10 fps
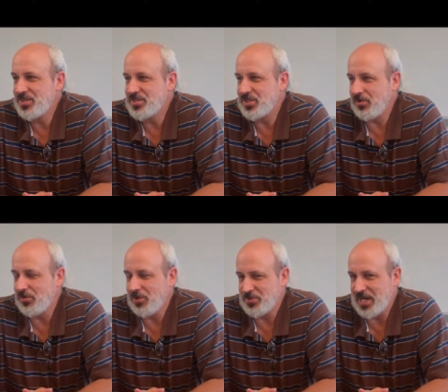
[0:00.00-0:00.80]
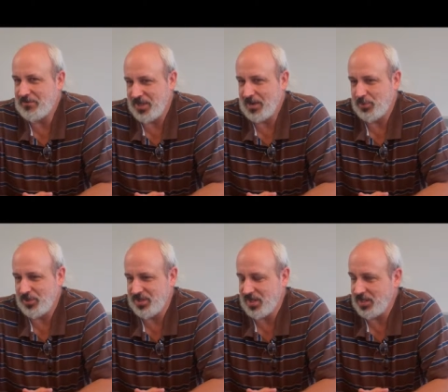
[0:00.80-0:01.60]
so it was after that
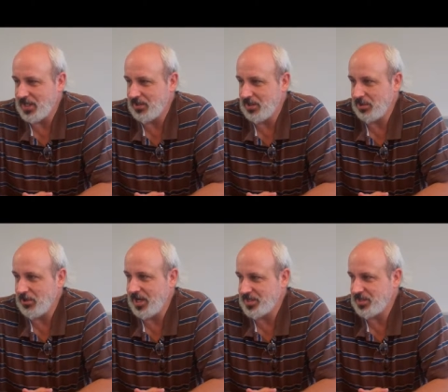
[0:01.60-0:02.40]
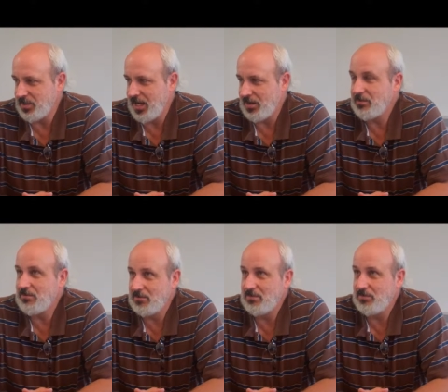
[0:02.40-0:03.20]
point that I'd gotten the grant and that
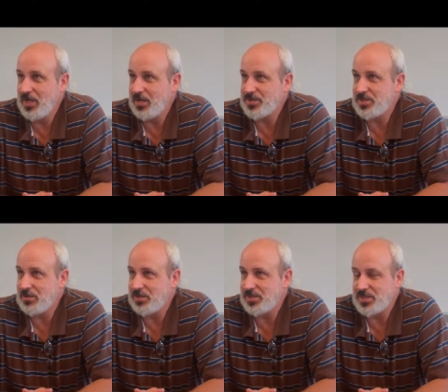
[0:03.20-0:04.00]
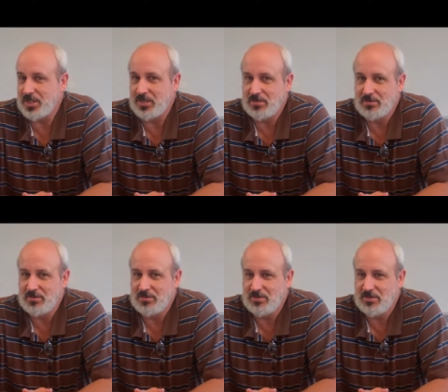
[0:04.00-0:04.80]
made it so that uh,
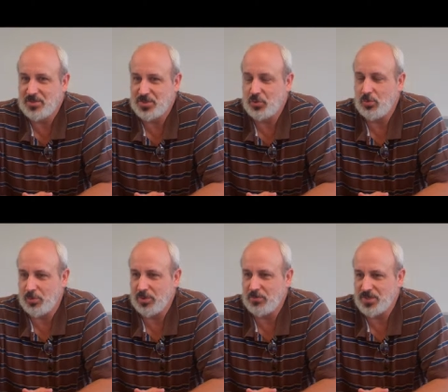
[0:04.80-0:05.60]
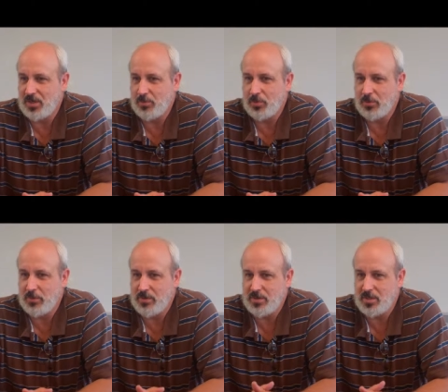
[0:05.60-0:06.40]
the school board was on board
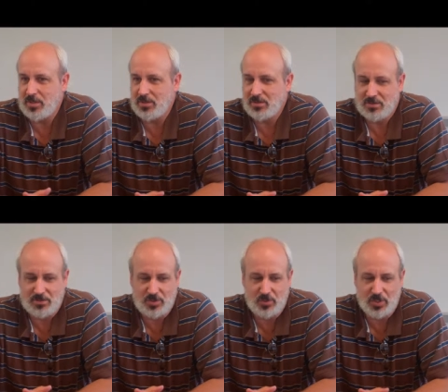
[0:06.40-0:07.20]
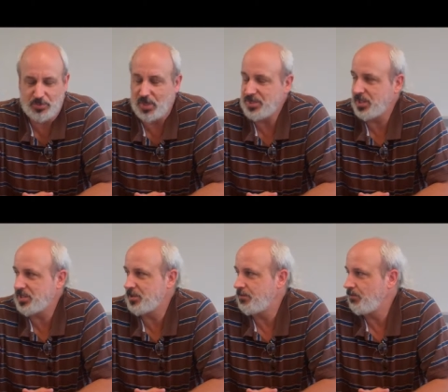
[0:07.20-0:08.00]
with uh, doing the project.